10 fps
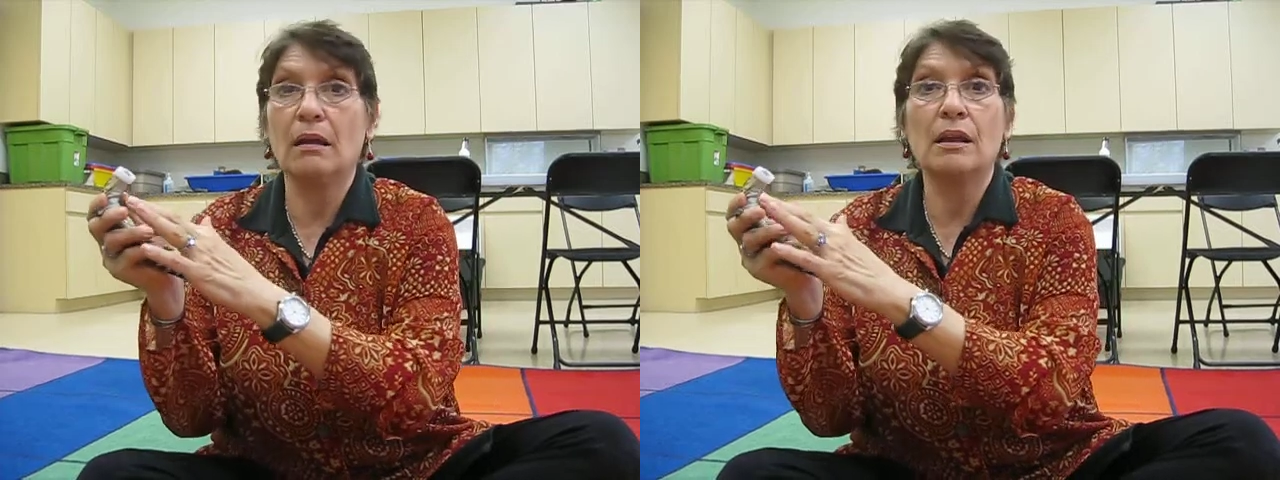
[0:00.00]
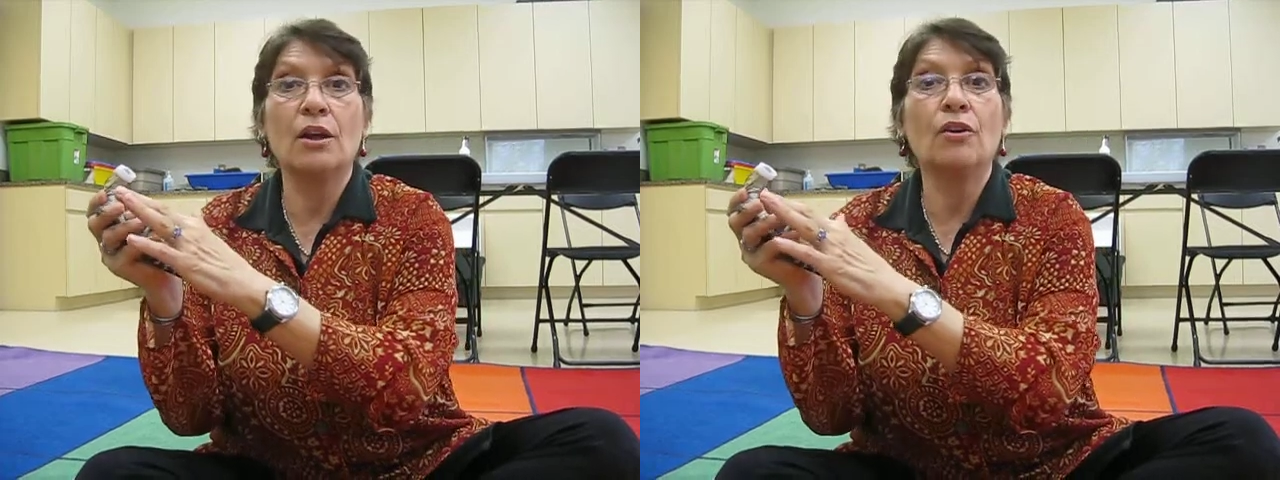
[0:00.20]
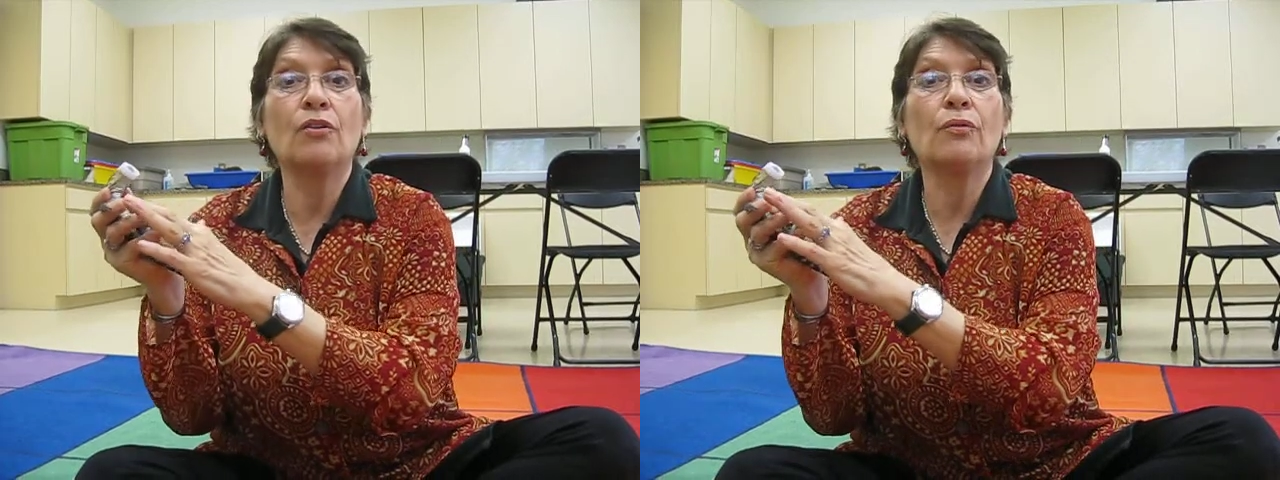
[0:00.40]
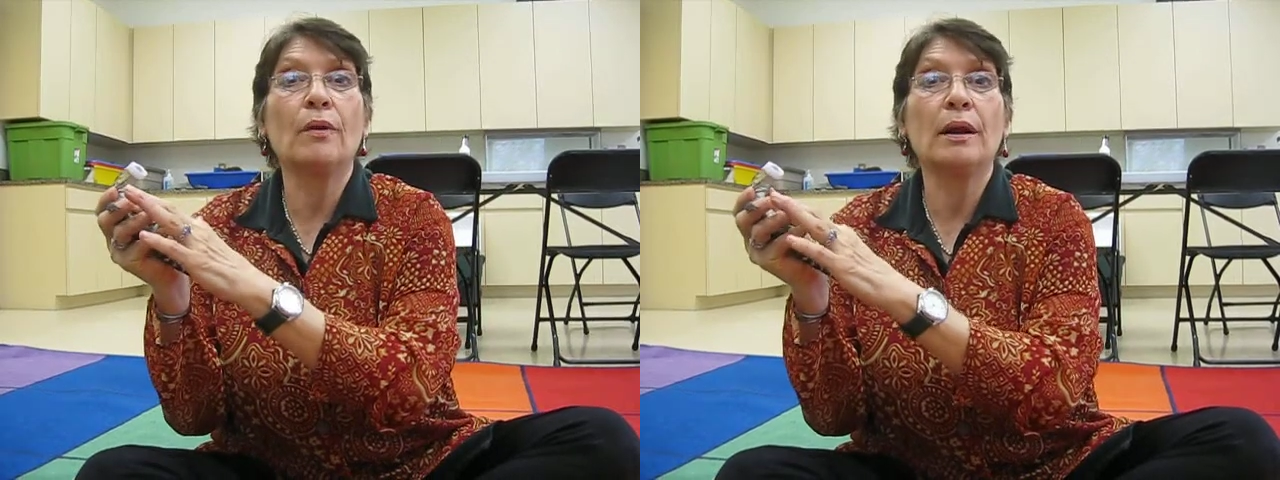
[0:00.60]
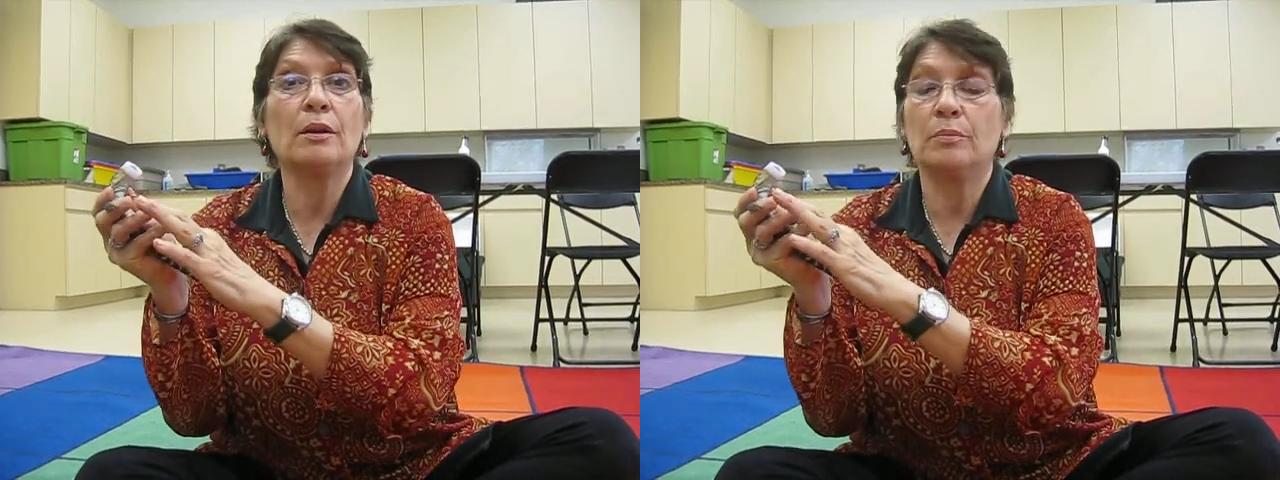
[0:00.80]

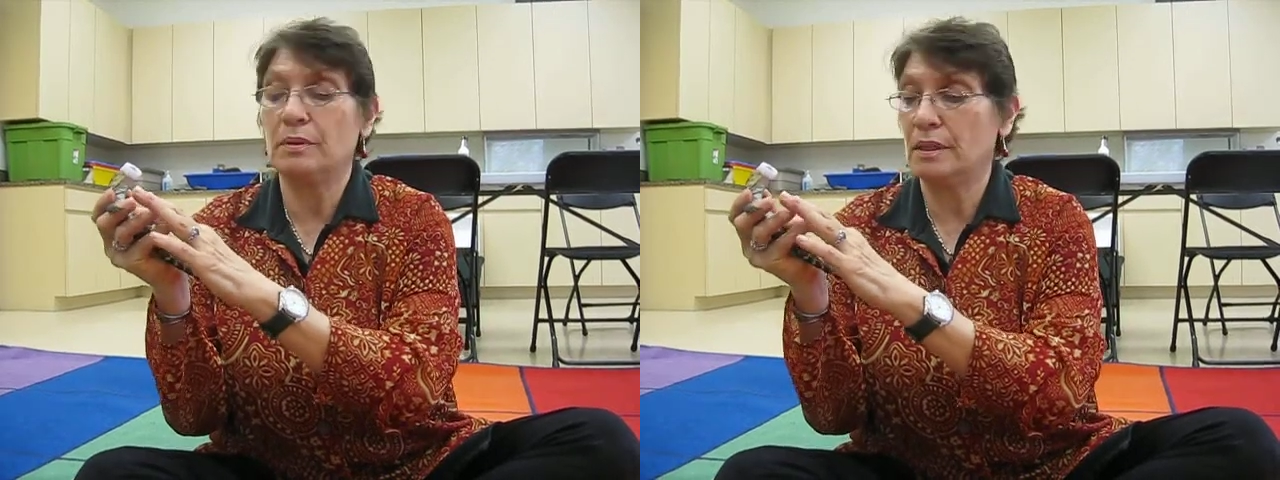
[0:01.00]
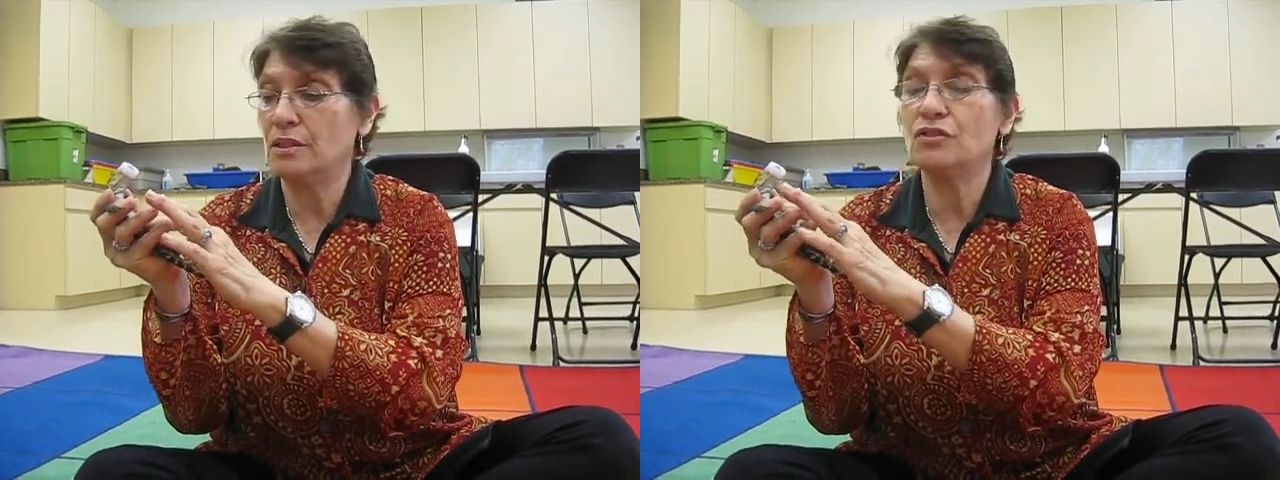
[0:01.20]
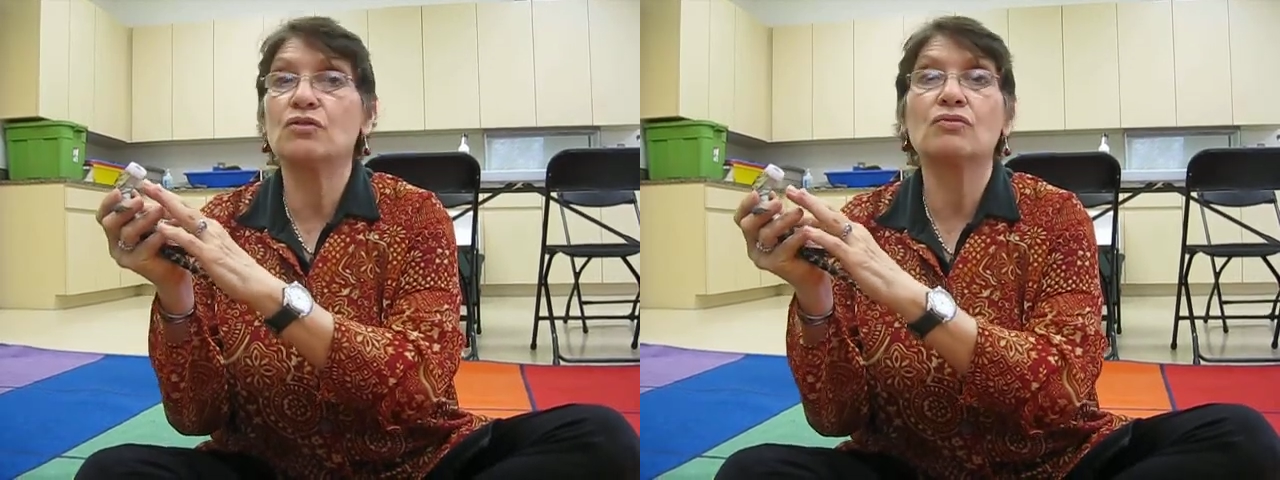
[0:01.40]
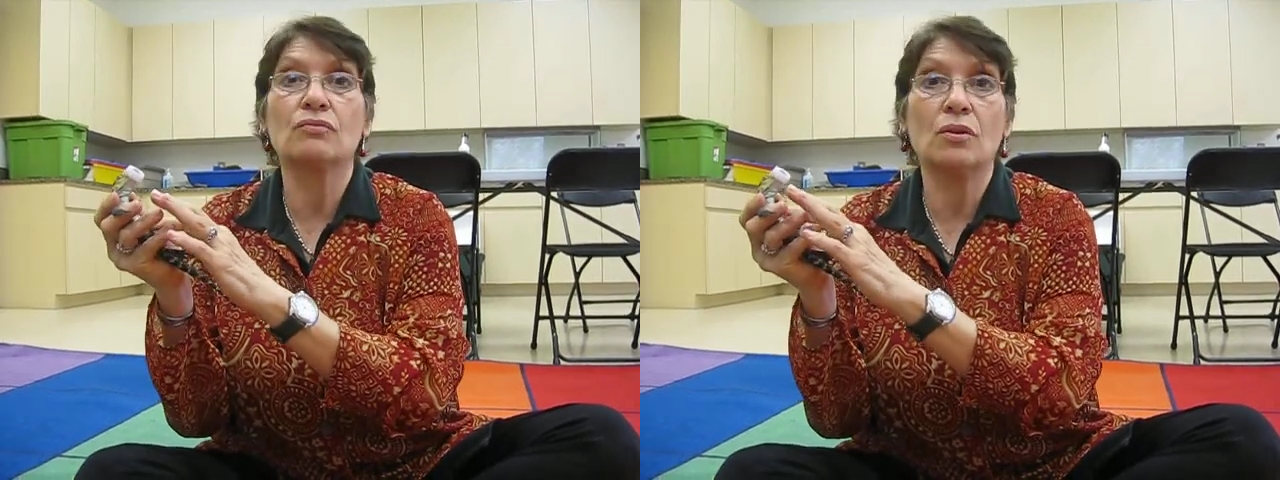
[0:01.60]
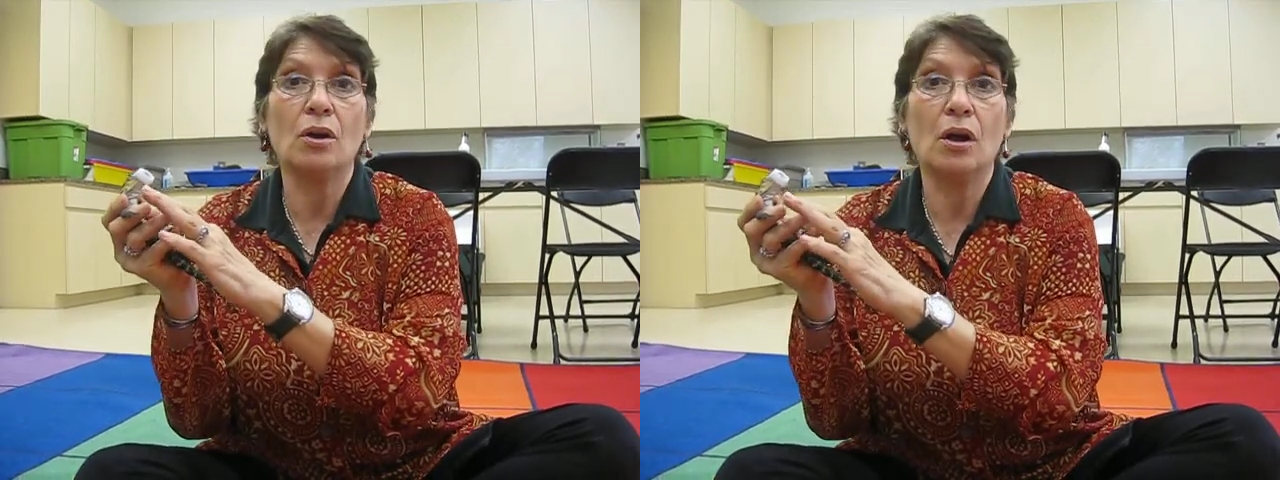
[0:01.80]
incredibly
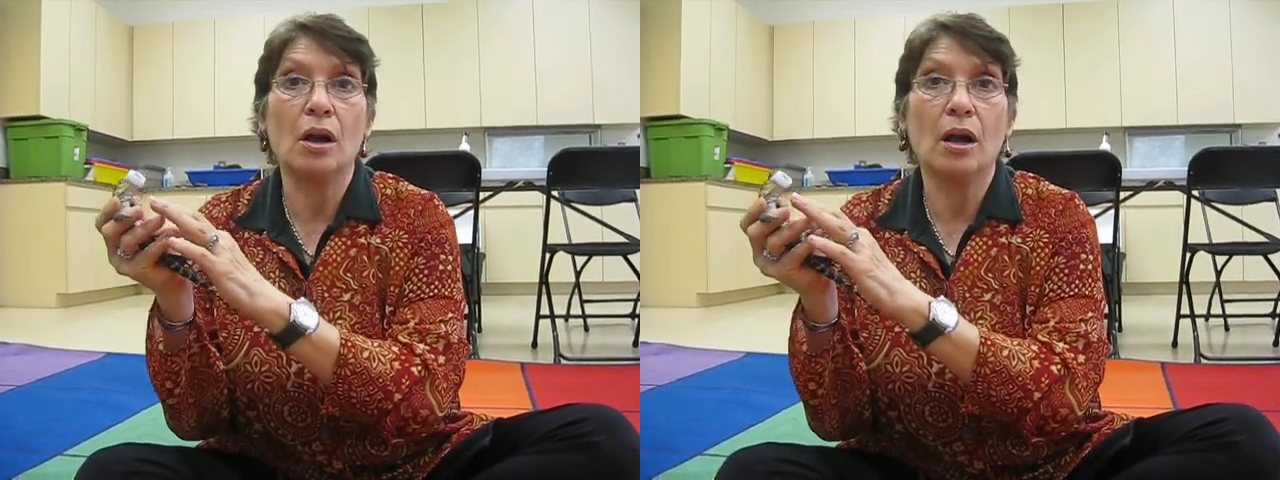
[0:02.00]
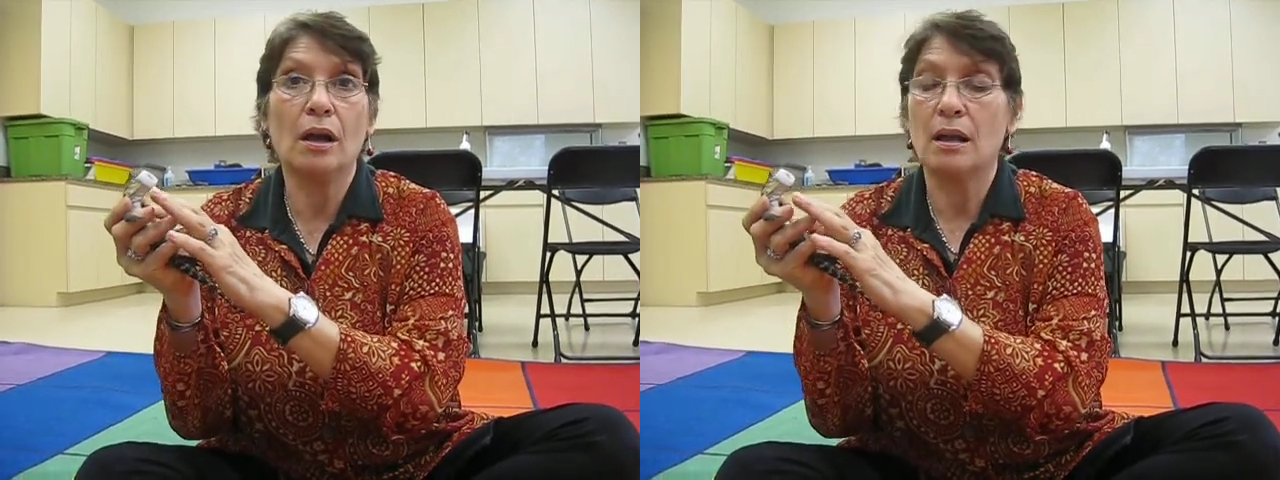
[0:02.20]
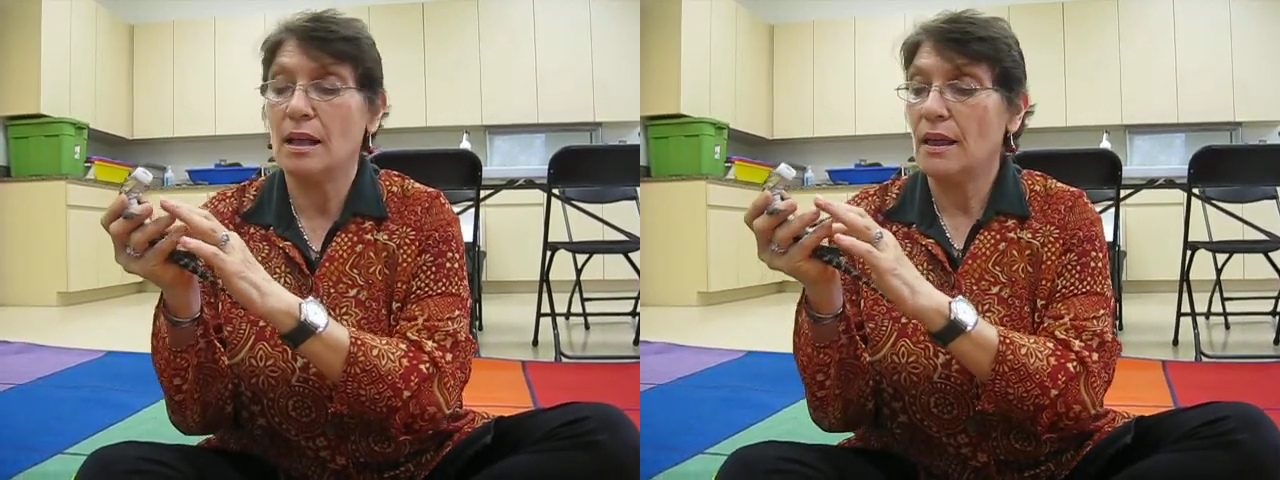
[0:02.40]
strong.